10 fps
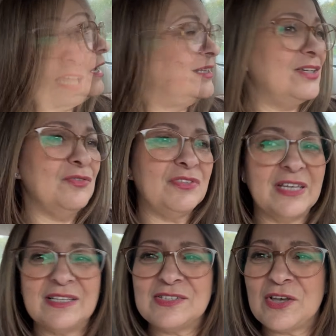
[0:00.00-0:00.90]
I don't
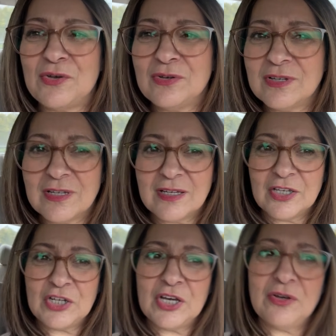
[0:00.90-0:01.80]
think so,
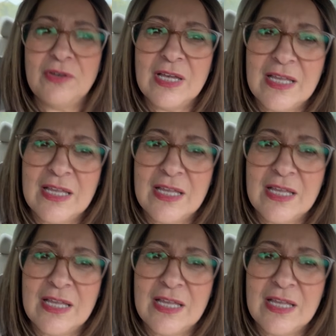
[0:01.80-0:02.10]
you know.